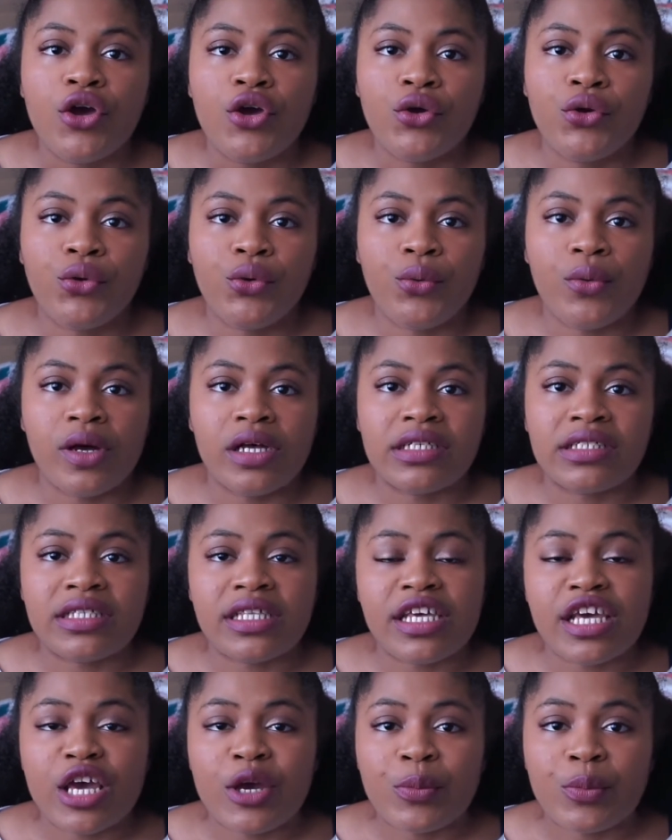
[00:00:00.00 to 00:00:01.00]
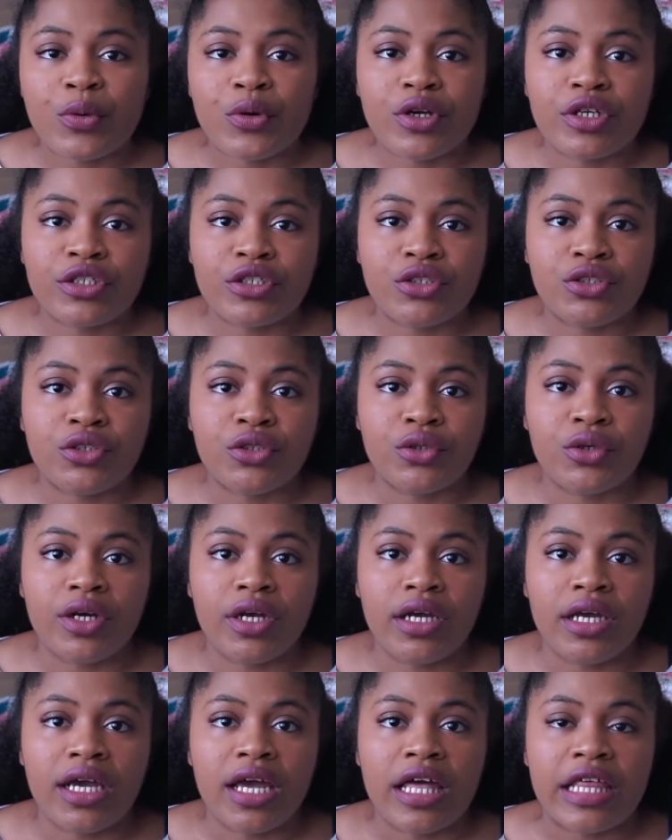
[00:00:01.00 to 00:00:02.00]
who was the empress
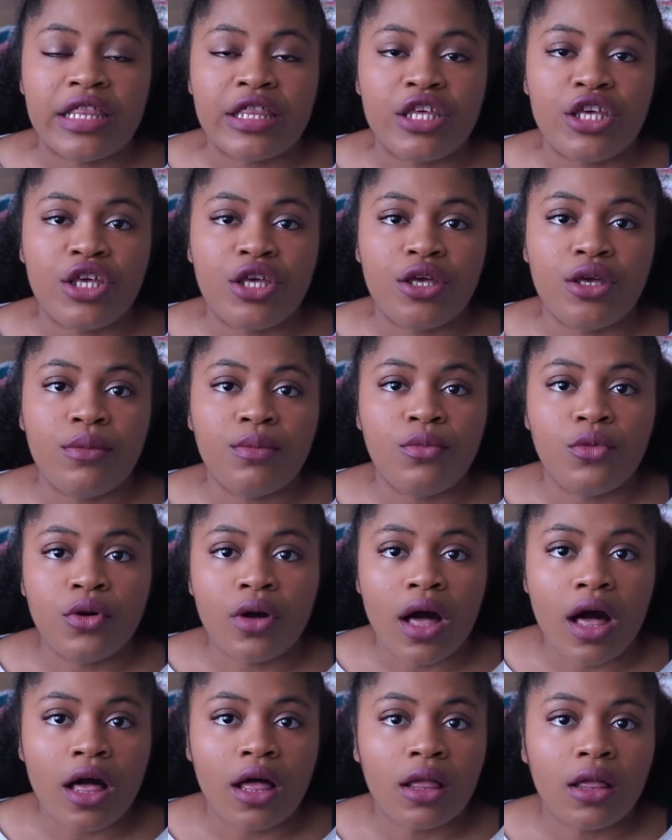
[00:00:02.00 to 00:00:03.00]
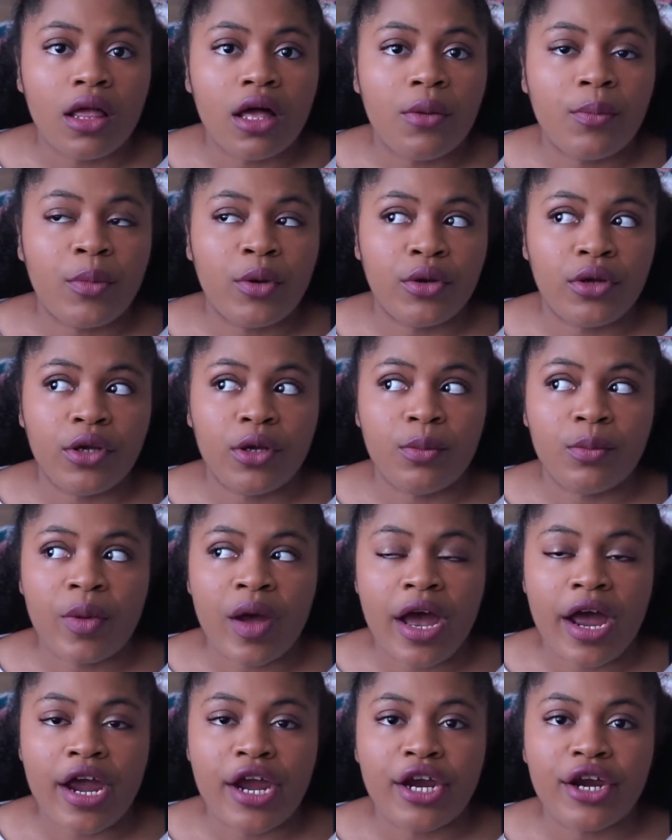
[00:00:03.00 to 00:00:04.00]
during the Mughal
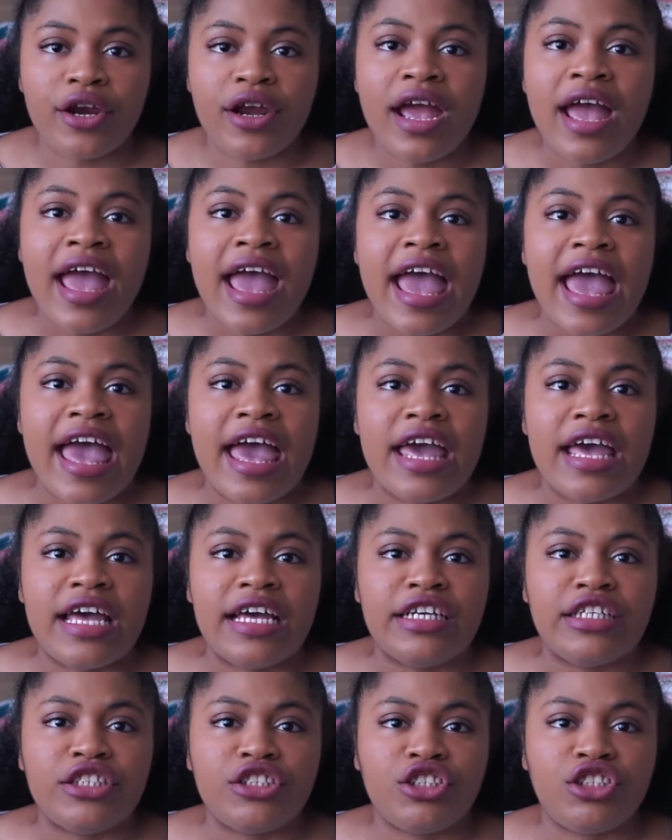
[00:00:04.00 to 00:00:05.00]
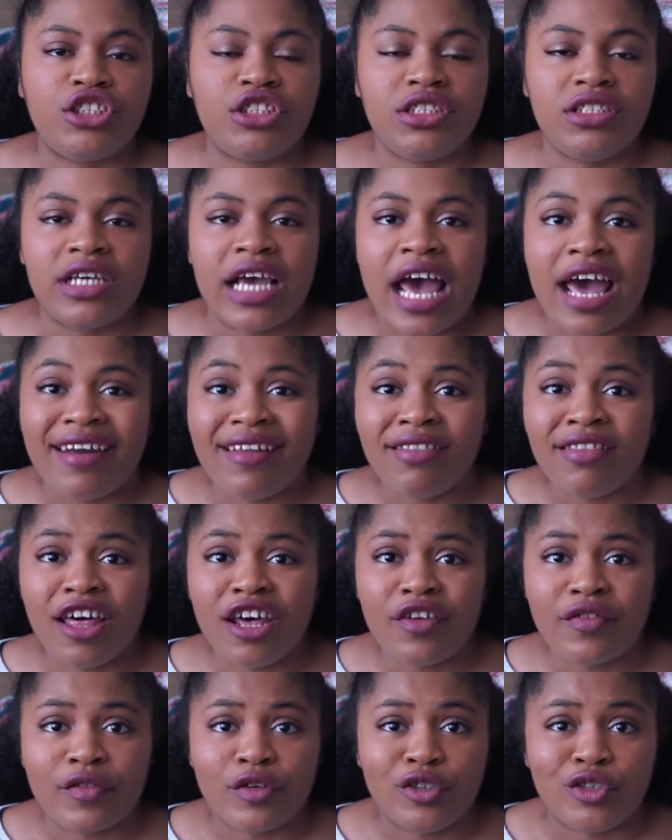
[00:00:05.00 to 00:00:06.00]
Empire, and she had a
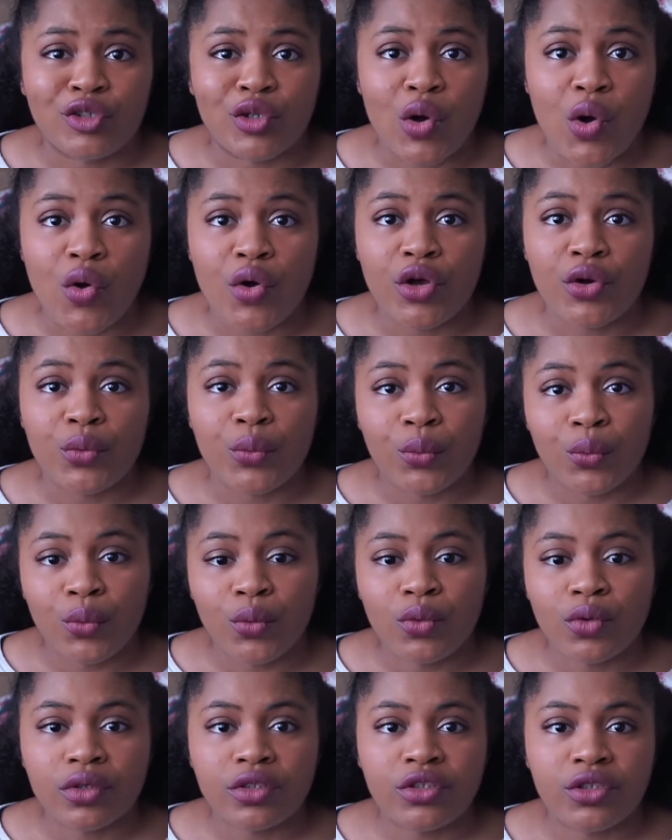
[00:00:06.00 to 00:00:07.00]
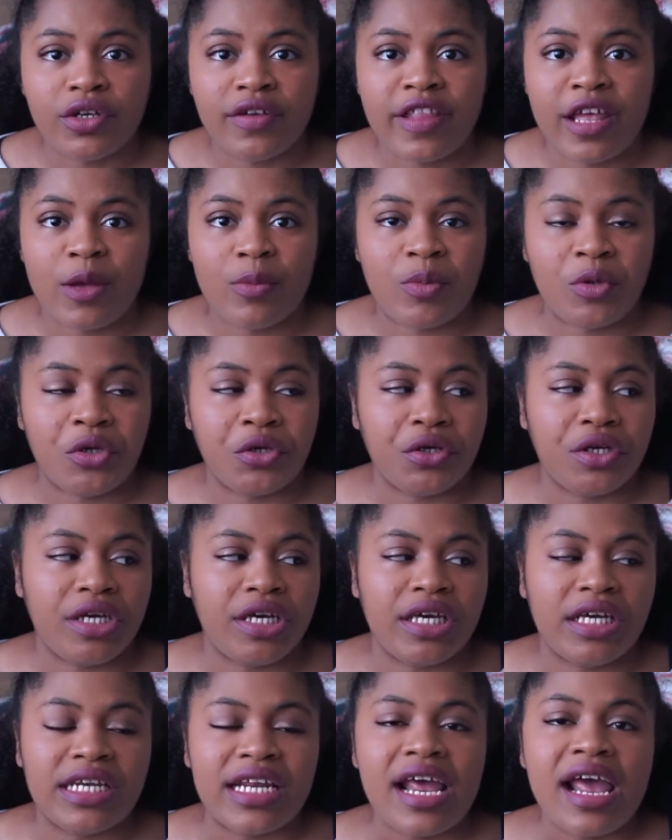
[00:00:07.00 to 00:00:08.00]
lot of control and rule during that
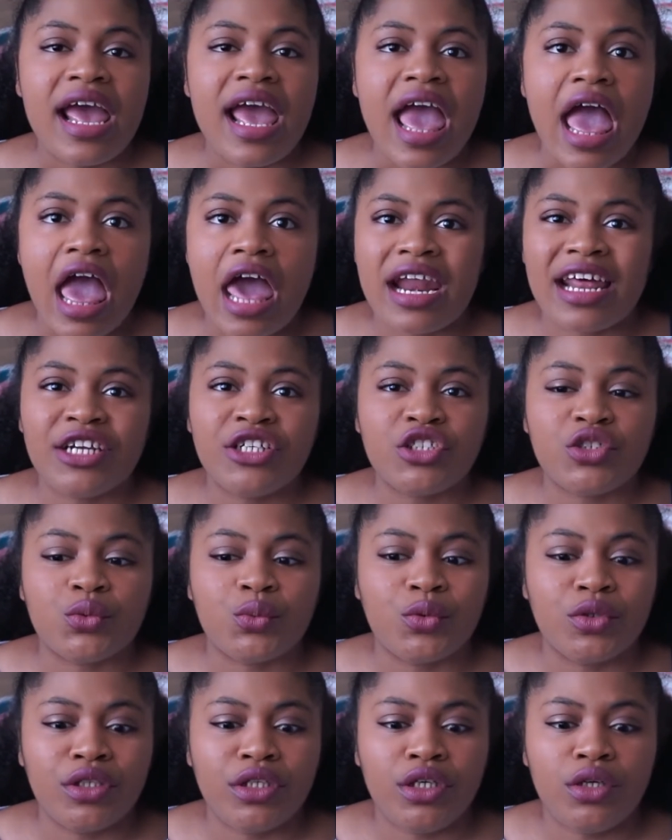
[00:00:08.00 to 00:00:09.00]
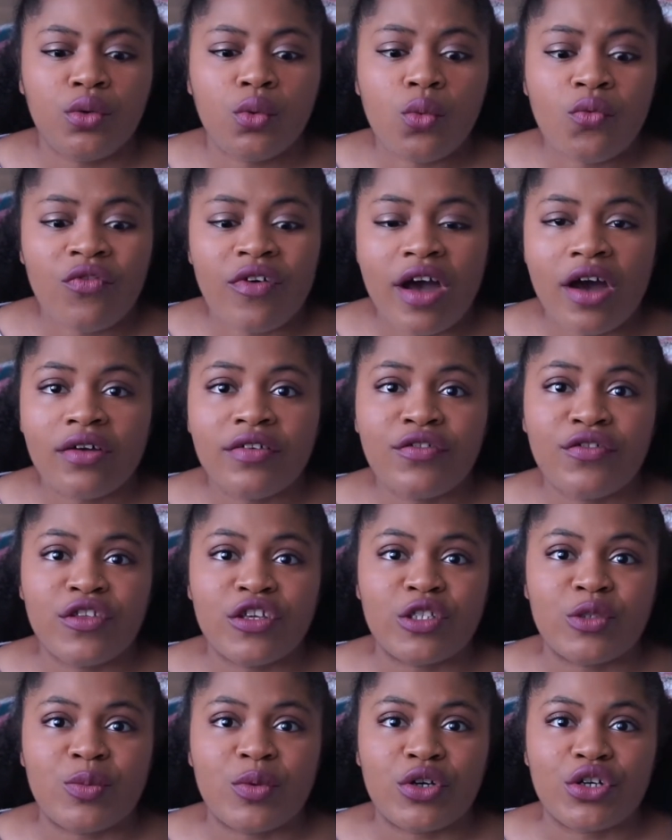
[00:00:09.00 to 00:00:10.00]
period, and I just really found
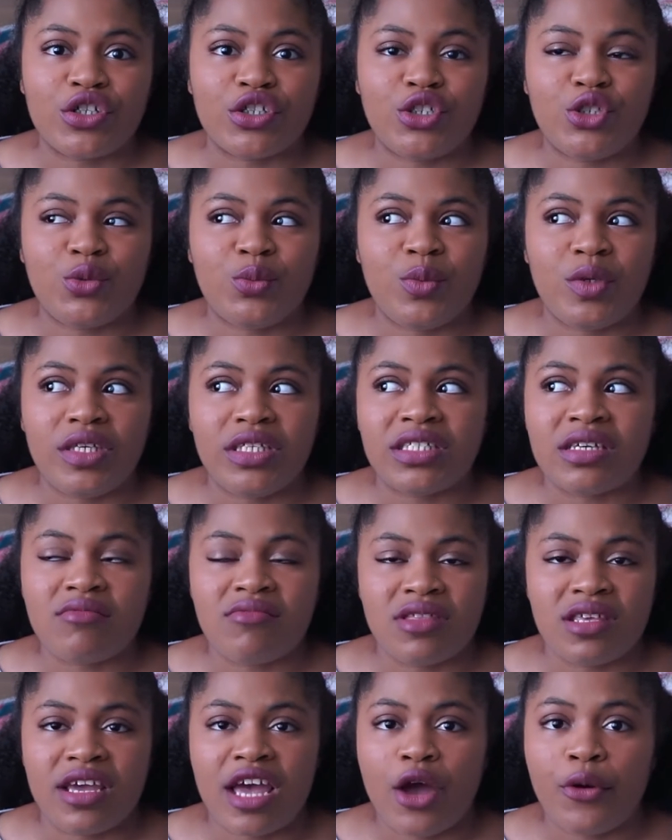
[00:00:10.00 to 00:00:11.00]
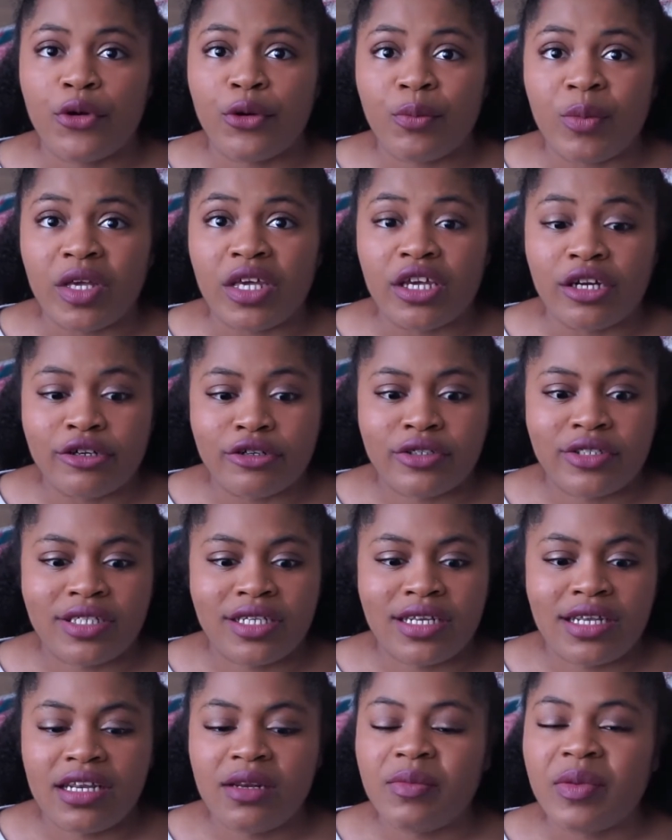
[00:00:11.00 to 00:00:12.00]
this book to be something I would be interested
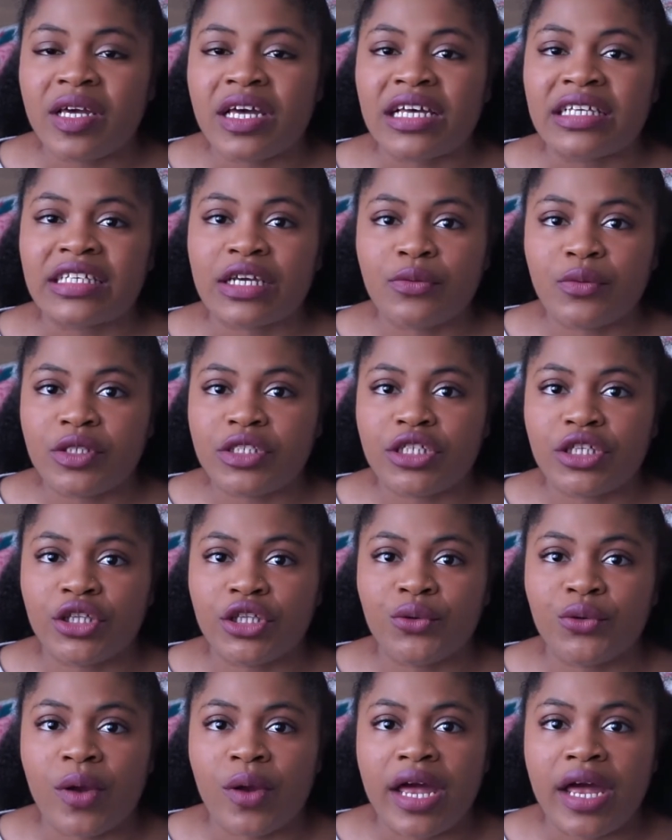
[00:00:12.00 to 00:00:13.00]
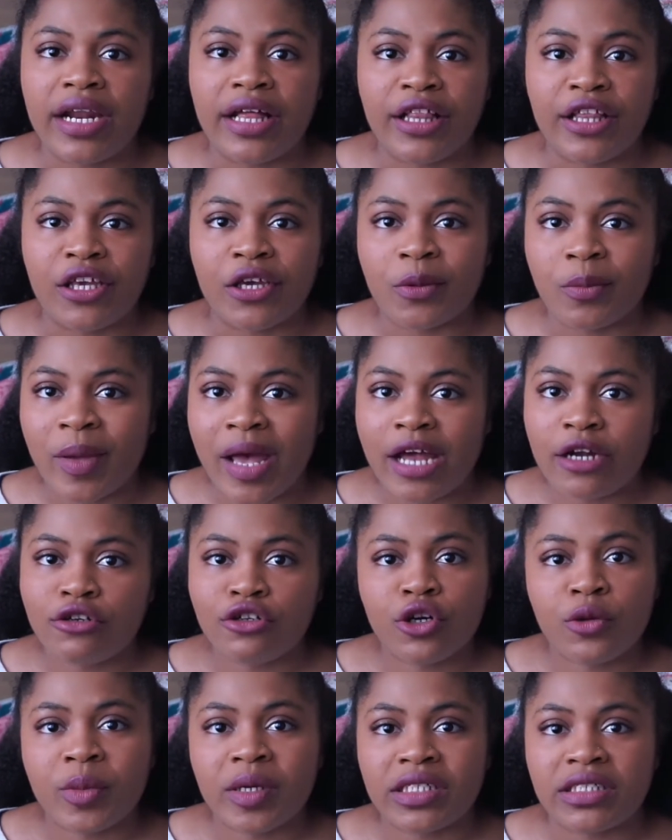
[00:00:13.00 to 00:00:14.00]
in because I recently read
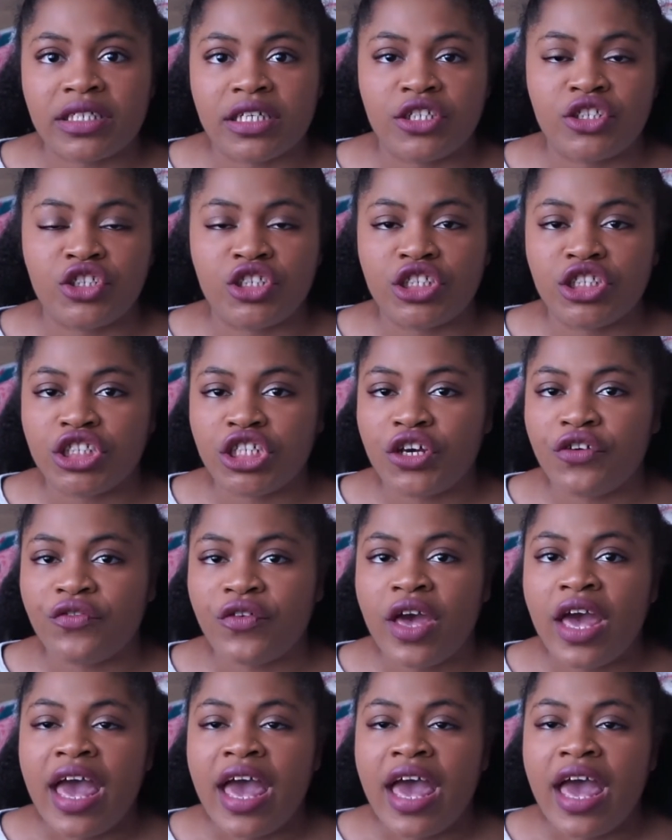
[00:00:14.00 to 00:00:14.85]
Cleopatra by Stacey Schiff,